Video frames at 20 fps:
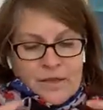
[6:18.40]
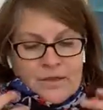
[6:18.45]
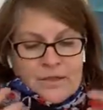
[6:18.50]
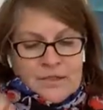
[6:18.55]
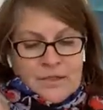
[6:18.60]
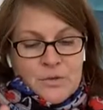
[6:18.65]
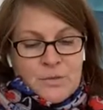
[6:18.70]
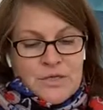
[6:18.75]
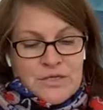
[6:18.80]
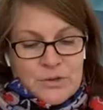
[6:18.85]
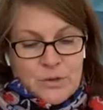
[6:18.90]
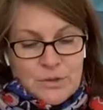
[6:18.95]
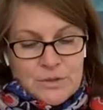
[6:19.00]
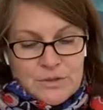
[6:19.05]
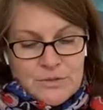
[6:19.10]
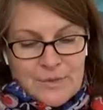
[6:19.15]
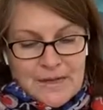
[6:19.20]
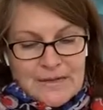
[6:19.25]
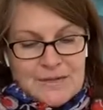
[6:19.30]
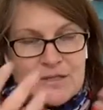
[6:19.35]
so we talked
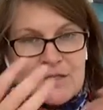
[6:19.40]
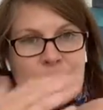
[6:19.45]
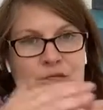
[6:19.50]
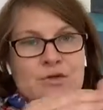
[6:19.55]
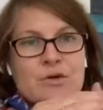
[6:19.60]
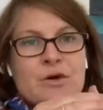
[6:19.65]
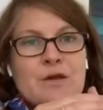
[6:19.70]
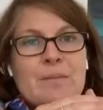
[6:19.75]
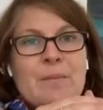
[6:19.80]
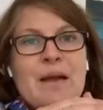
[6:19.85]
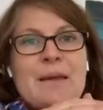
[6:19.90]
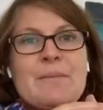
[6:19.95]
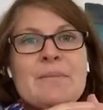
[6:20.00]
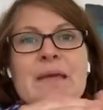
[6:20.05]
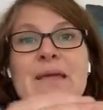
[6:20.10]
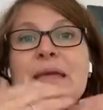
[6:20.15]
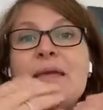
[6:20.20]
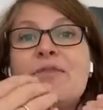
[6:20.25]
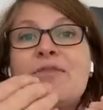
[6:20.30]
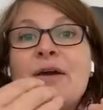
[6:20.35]
about the story might
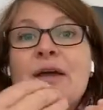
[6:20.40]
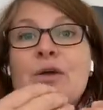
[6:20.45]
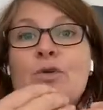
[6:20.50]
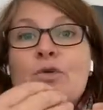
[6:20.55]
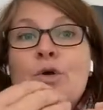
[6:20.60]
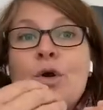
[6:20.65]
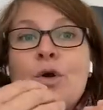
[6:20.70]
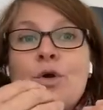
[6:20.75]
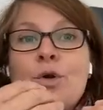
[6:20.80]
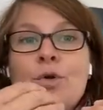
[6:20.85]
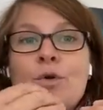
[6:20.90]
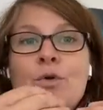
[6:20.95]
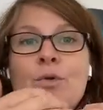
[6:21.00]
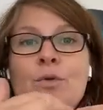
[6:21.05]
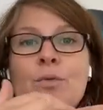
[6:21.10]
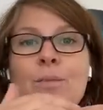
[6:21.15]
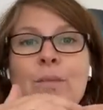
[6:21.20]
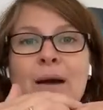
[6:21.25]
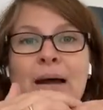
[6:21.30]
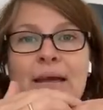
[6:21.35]
be, if I
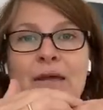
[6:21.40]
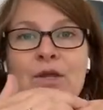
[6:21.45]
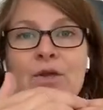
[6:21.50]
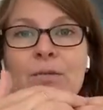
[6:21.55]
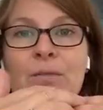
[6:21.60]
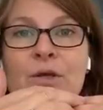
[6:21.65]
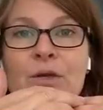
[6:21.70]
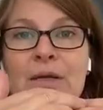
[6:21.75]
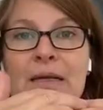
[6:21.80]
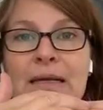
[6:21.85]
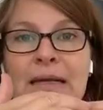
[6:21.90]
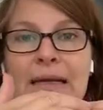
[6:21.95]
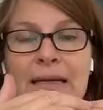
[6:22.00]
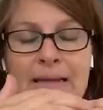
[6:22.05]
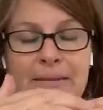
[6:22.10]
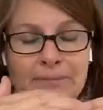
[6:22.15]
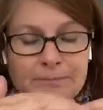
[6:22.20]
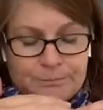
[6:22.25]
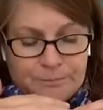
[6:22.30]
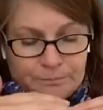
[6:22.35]
grow my
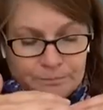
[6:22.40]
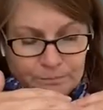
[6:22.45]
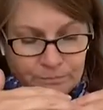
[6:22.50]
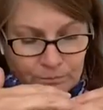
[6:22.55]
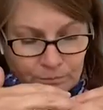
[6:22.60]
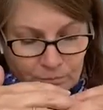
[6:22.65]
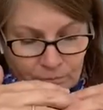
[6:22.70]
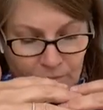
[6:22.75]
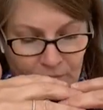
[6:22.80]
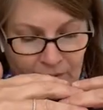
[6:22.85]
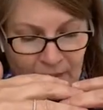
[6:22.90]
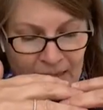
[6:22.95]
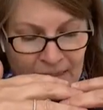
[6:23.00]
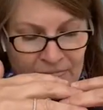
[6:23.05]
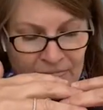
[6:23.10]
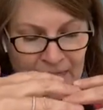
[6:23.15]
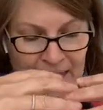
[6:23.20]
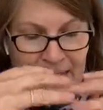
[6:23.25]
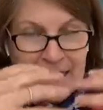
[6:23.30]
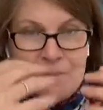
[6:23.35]
community,
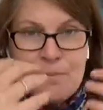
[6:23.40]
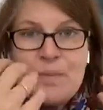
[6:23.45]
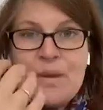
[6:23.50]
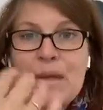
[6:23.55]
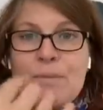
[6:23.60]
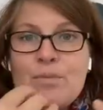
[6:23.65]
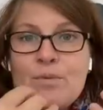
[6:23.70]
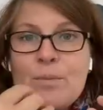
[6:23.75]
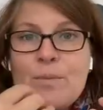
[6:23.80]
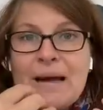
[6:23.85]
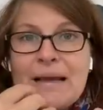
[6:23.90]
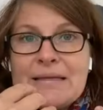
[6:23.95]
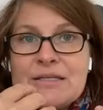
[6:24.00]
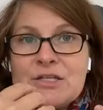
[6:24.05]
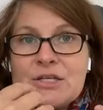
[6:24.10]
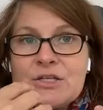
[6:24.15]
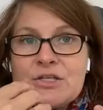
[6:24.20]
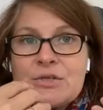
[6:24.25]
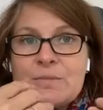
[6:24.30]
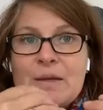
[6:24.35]
then people might
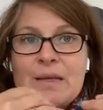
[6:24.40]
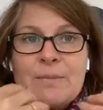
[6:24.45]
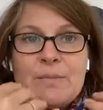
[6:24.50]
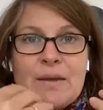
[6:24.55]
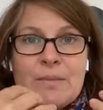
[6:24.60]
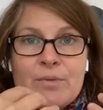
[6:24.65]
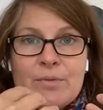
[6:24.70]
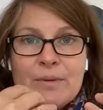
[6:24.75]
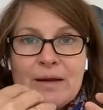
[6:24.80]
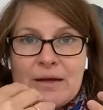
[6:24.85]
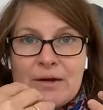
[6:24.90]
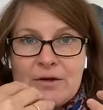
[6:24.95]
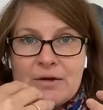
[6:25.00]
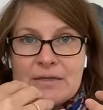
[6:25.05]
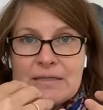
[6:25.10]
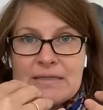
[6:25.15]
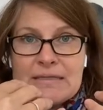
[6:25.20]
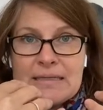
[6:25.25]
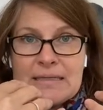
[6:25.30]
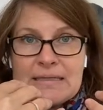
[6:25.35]
judge me, people might
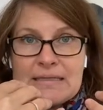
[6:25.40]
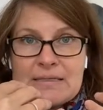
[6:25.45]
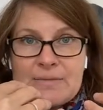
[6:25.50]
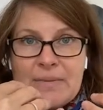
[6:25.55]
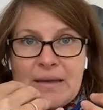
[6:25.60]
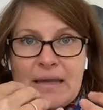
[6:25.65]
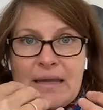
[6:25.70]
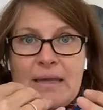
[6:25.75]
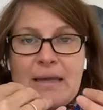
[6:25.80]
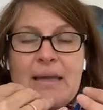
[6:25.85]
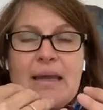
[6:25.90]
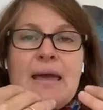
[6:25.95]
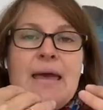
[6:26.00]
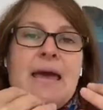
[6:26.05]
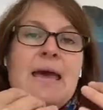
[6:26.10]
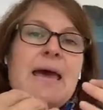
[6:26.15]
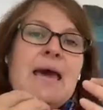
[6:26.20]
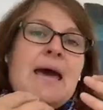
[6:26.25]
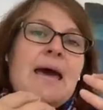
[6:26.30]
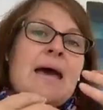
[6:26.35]
criticize me.
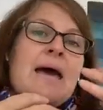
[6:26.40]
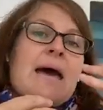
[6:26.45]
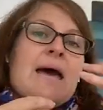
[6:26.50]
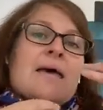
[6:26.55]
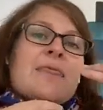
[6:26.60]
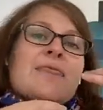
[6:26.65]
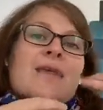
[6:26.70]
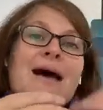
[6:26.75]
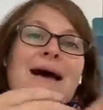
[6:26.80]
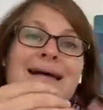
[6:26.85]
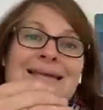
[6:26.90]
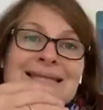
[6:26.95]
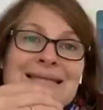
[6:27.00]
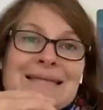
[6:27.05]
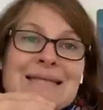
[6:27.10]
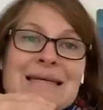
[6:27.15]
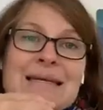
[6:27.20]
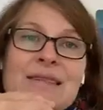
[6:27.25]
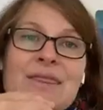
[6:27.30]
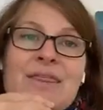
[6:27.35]

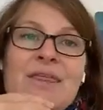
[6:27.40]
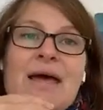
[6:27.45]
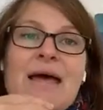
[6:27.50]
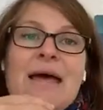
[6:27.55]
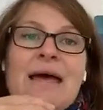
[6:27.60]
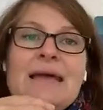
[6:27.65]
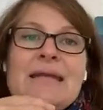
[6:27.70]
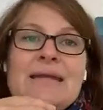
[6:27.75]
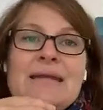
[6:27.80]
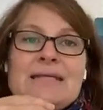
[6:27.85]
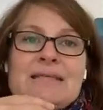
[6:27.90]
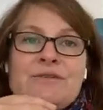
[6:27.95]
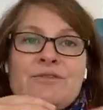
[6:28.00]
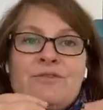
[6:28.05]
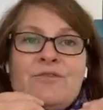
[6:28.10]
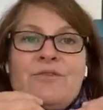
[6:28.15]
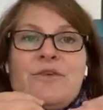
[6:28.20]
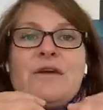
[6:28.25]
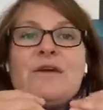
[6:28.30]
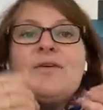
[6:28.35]
Underneath that is a
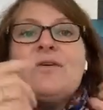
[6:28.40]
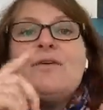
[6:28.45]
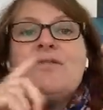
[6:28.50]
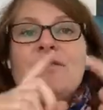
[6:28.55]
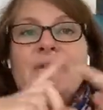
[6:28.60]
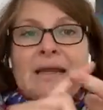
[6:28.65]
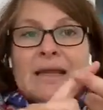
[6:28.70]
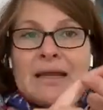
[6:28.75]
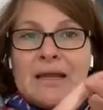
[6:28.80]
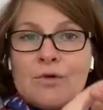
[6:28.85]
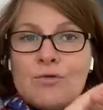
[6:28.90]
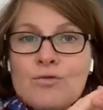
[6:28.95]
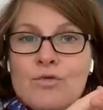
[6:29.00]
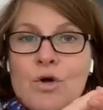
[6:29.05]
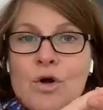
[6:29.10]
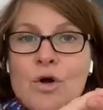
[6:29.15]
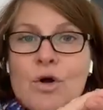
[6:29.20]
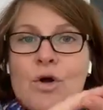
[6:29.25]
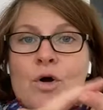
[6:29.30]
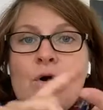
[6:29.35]
fear of getting it
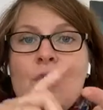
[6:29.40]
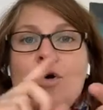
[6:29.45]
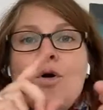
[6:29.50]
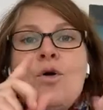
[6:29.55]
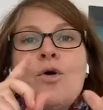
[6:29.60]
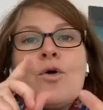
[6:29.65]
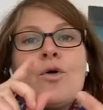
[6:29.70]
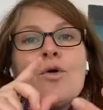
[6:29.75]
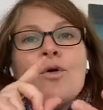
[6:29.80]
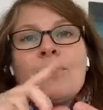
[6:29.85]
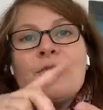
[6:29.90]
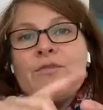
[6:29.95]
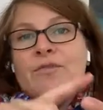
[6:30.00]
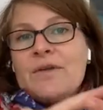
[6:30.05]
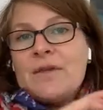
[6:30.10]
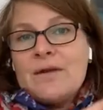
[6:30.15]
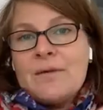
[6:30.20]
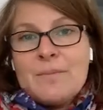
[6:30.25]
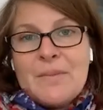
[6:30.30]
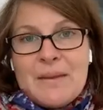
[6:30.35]
wrong, or
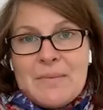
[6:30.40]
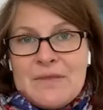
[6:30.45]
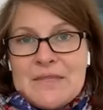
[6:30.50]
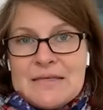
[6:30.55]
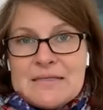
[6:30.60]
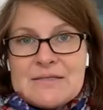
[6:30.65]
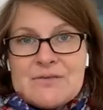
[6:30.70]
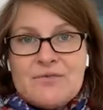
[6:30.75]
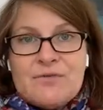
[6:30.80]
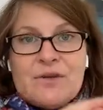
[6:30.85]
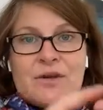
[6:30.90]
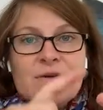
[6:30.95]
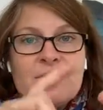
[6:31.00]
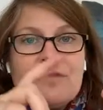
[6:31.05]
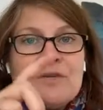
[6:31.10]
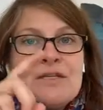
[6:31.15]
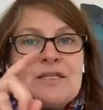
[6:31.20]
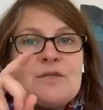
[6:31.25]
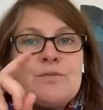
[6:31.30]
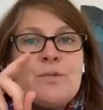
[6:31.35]
maybe there's a fear of
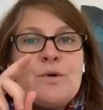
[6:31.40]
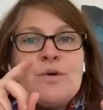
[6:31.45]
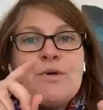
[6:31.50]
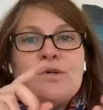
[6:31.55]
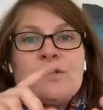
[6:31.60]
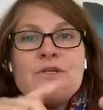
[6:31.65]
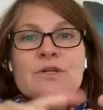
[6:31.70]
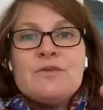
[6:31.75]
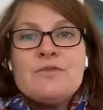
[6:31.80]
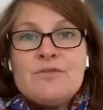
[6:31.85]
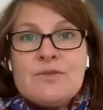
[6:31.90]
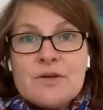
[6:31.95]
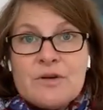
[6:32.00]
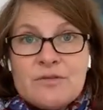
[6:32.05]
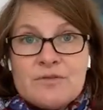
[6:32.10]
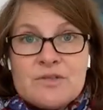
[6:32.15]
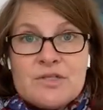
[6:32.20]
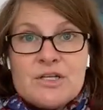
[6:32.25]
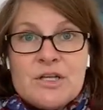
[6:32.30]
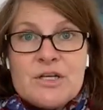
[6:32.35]
exposure, fear
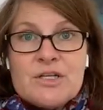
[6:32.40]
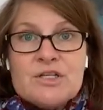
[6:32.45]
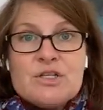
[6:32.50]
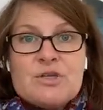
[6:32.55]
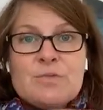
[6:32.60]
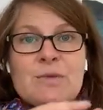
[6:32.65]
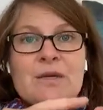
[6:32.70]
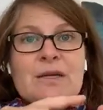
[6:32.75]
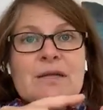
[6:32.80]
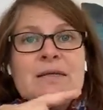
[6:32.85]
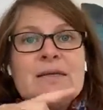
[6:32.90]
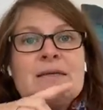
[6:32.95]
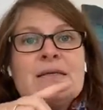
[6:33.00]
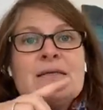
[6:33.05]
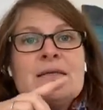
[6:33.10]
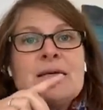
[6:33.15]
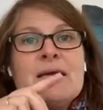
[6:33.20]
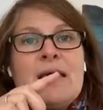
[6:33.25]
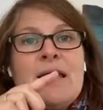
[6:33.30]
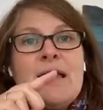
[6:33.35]
of judgment,